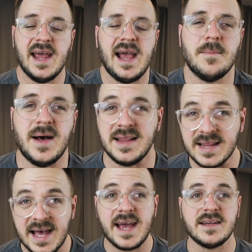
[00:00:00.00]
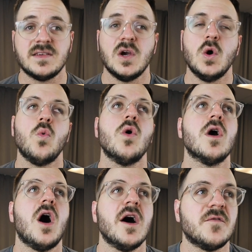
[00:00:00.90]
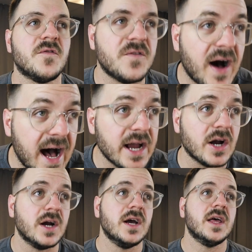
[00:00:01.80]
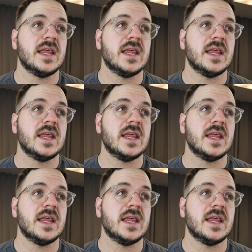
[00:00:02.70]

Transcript: and my legs were on fire.